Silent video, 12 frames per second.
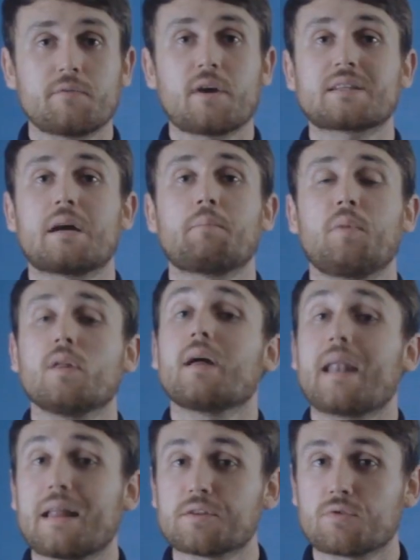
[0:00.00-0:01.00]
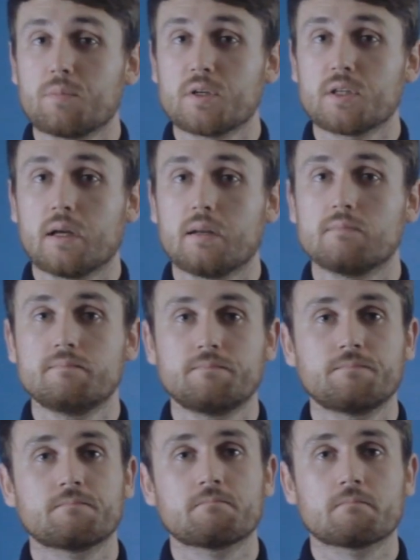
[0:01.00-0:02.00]
for example an answering machine.
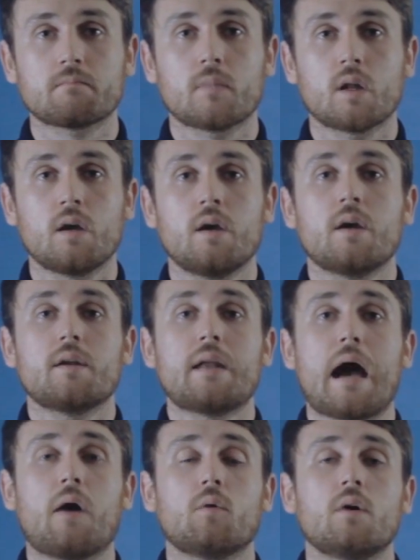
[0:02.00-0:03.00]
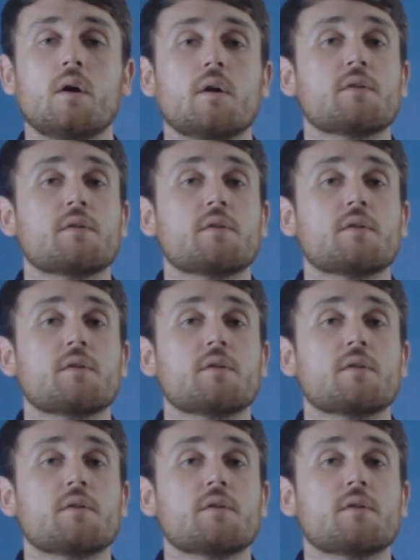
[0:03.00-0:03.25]
Now,